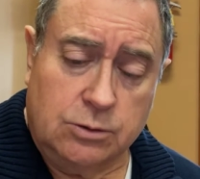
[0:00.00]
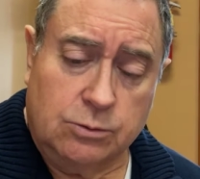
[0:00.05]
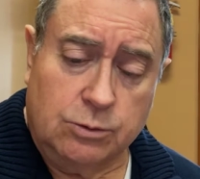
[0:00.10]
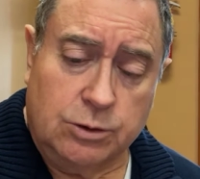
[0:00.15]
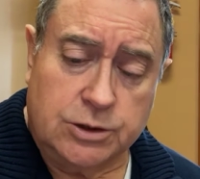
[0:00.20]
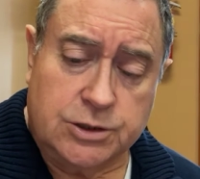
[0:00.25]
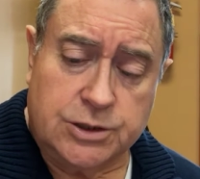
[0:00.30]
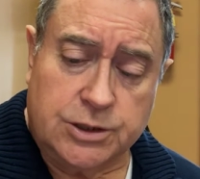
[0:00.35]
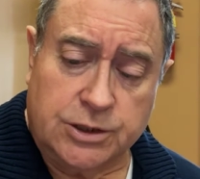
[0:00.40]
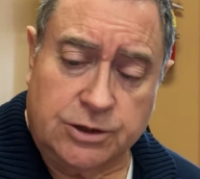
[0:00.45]

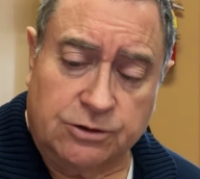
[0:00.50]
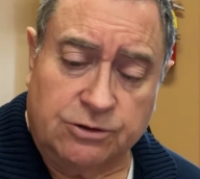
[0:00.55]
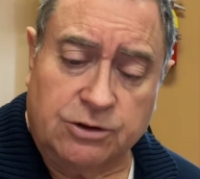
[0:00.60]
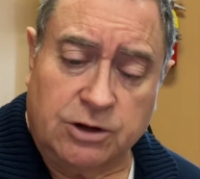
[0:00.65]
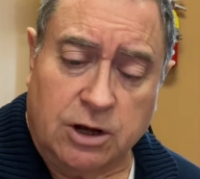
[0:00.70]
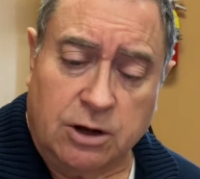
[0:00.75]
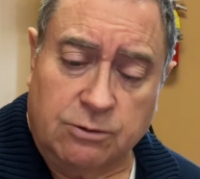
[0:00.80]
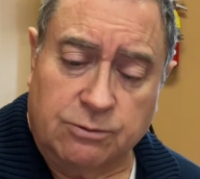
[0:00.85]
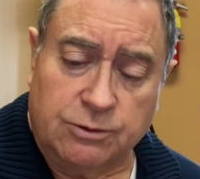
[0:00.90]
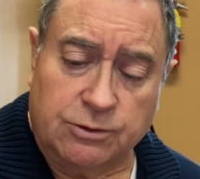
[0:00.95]
which in
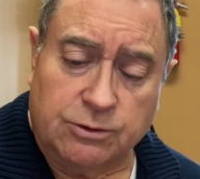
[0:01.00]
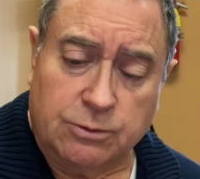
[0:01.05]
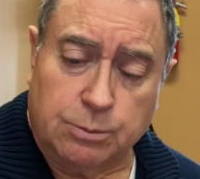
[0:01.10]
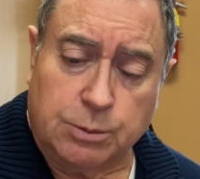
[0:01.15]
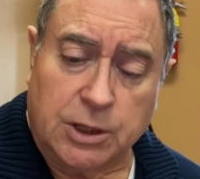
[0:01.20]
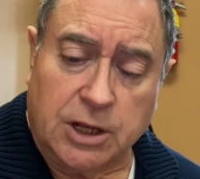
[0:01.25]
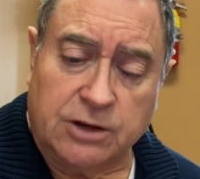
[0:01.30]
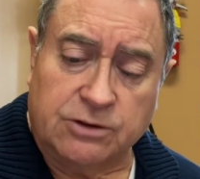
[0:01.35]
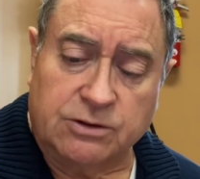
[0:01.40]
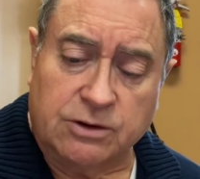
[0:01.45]
itself is a
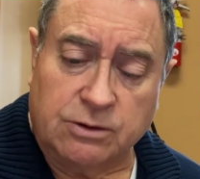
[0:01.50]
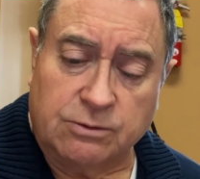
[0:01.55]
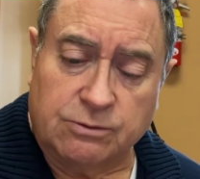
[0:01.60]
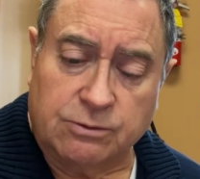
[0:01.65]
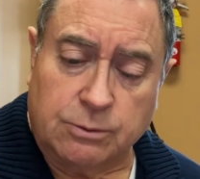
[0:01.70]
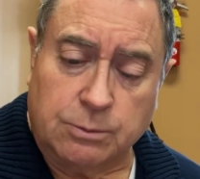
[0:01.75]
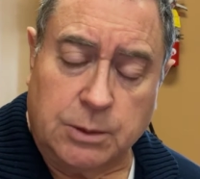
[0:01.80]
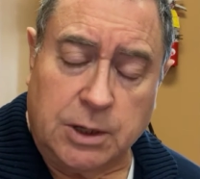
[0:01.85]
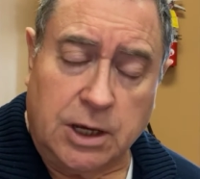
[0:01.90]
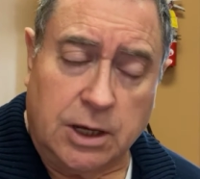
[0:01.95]
blessing
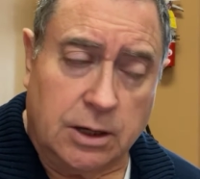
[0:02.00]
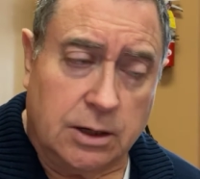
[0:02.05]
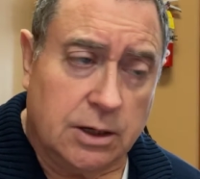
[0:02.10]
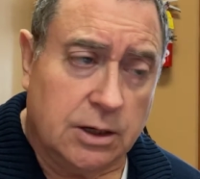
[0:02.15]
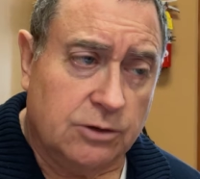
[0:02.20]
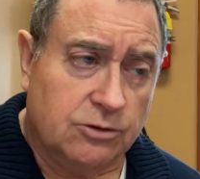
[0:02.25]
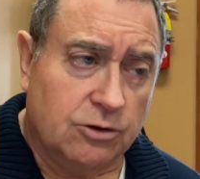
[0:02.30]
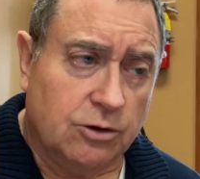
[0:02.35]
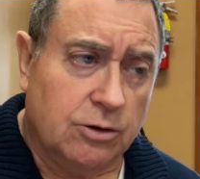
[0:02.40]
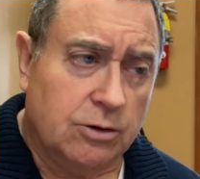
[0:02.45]
for me.
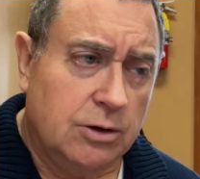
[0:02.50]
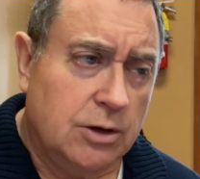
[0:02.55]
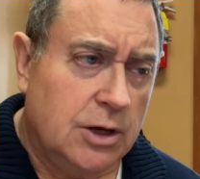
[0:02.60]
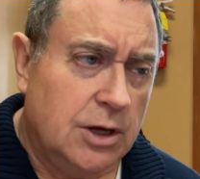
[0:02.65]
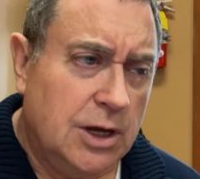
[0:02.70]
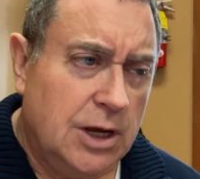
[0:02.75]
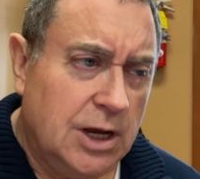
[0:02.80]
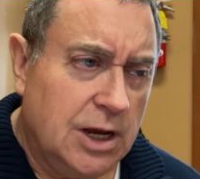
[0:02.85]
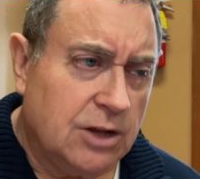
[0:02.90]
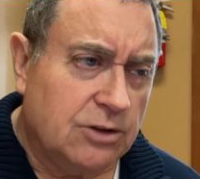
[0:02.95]
It's
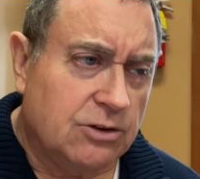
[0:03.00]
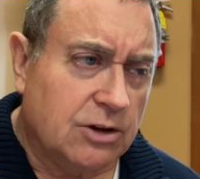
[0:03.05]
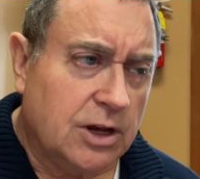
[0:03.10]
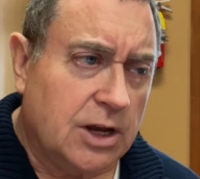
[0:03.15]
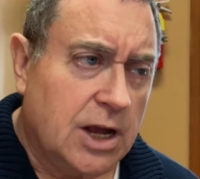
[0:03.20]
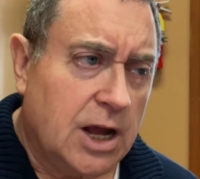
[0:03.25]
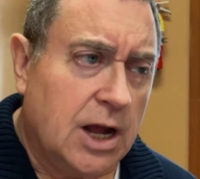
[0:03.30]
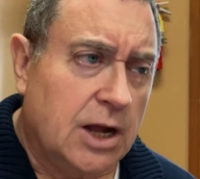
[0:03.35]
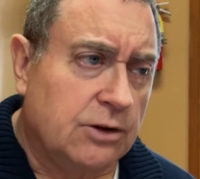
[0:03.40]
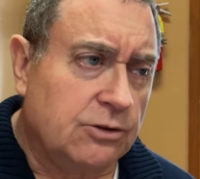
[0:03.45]
a
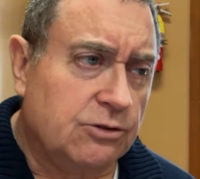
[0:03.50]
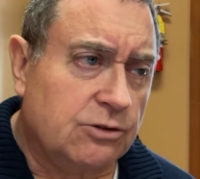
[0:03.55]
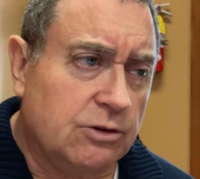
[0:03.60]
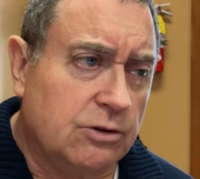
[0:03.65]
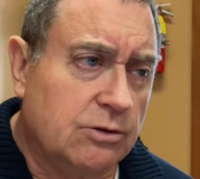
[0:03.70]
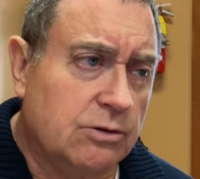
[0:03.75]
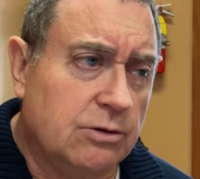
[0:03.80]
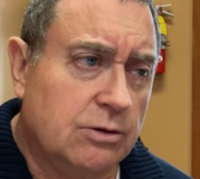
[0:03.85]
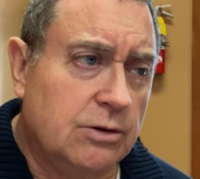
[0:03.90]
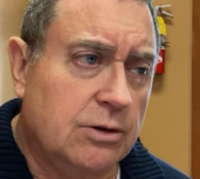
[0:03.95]

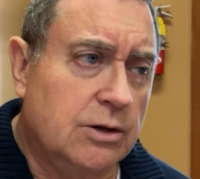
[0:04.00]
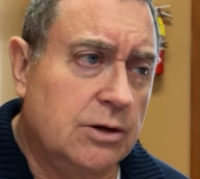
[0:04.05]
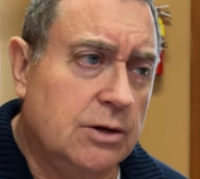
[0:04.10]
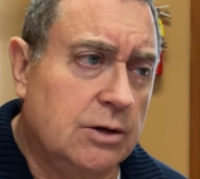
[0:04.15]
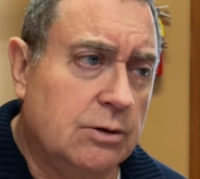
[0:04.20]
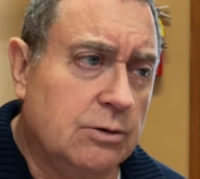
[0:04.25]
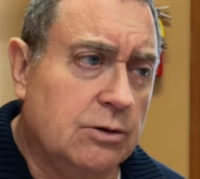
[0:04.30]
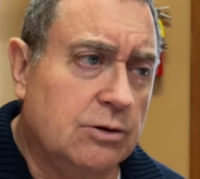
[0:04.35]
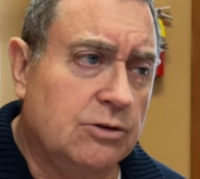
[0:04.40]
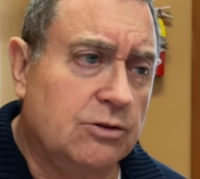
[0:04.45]
constant,
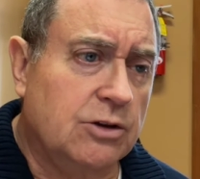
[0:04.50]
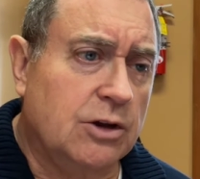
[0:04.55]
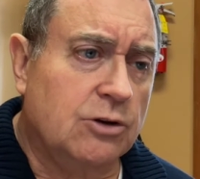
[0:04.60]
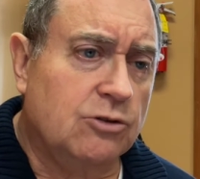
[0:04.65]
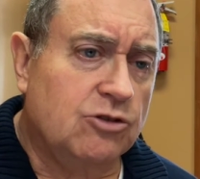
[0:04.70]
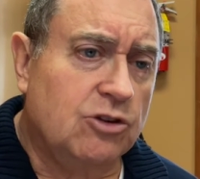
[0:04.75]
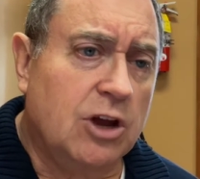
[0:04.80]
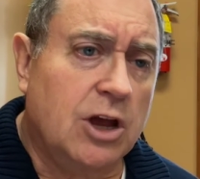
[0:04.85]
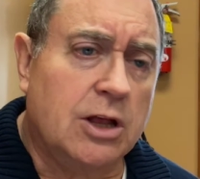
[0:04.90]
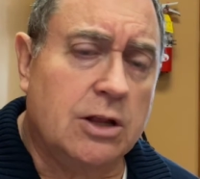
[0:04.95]
I say,
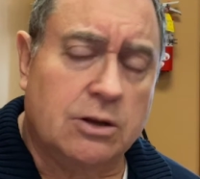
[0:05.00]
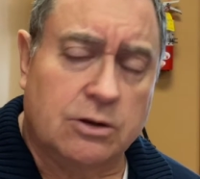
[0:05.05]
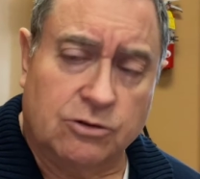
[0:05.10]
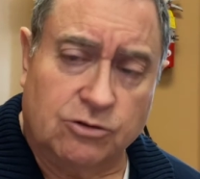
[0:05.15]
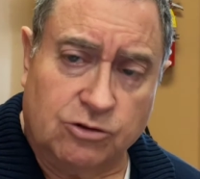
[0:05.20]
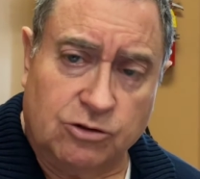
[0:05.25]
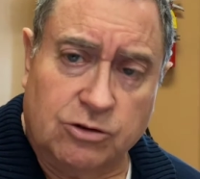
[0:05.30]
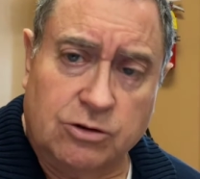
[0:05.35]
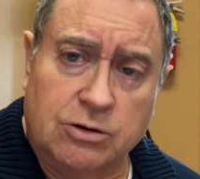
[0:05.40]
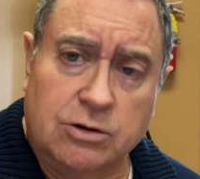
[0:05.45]

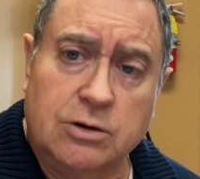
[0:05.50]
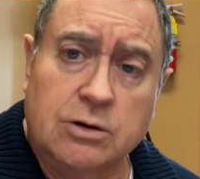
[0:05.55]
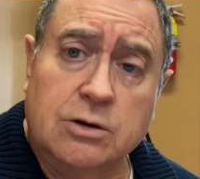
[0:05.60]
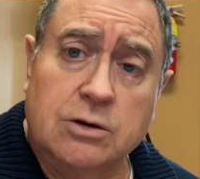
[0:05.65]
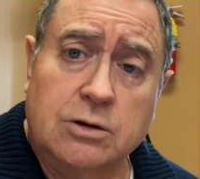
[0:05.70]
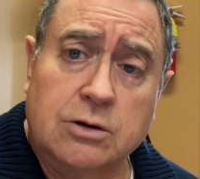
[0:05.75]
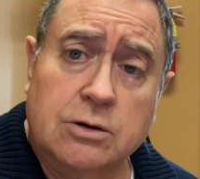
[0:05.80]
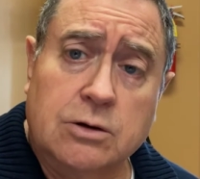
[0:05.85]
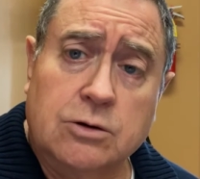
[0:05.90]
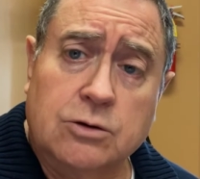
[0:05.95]
challenge
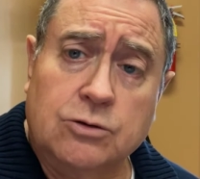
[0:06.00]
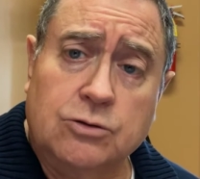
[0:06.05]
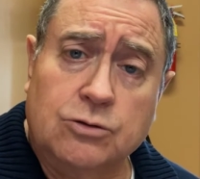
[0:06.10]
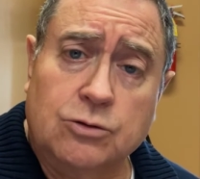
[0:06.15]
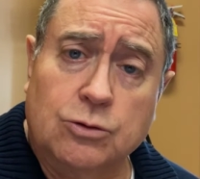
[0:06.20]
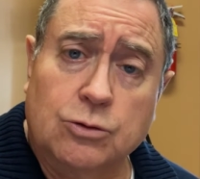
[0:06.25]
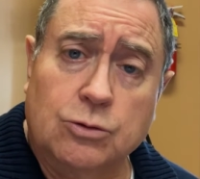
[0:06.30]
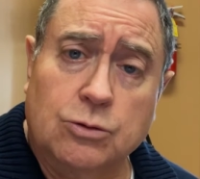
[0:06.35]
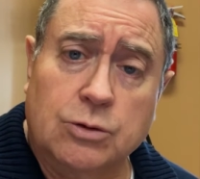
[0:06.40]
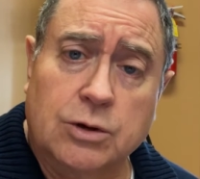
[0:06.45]

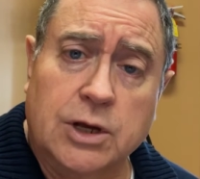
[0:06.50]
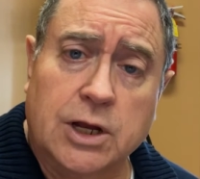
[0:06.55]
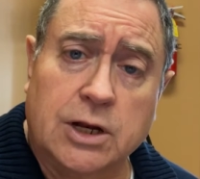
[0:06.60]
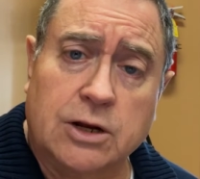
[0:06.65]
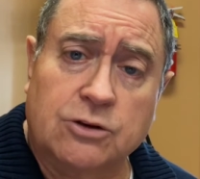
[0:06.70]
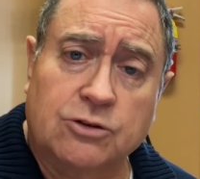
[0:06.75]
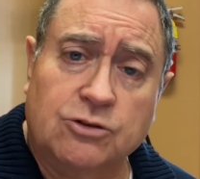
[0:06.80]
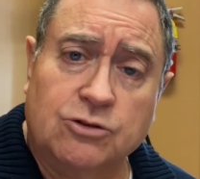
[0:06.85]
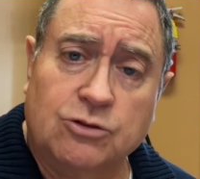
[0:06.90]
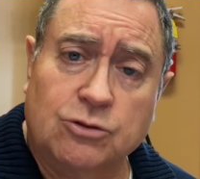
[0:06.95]
to get
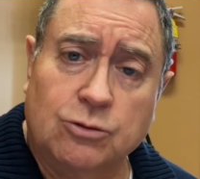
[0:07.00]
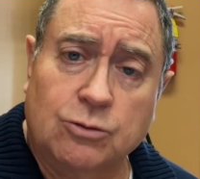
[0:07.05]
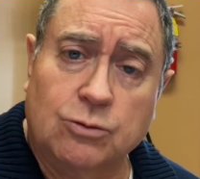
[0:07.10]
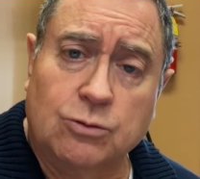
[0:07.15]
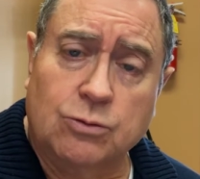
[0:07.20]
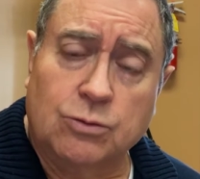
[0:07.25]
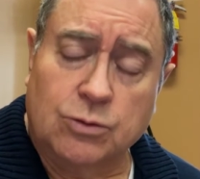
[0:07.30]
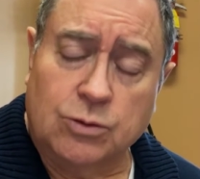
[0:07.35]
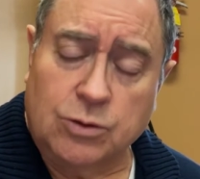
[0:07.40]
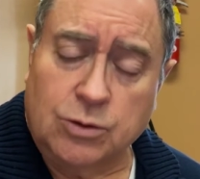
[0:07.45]
us to